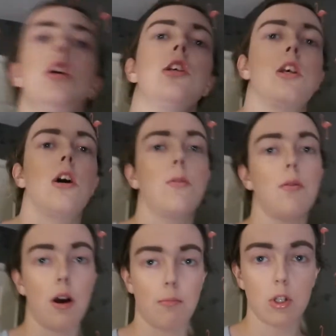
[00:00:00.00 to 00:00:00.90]

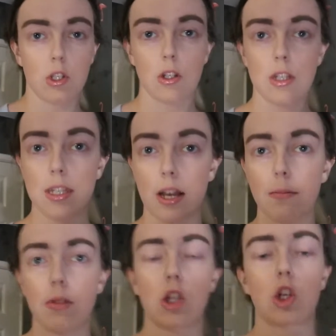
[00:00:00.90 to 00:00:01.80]
So I'm just going to
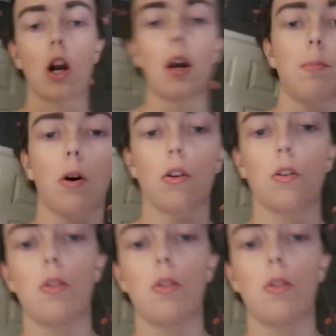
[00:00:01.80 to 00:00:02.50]
set the tripod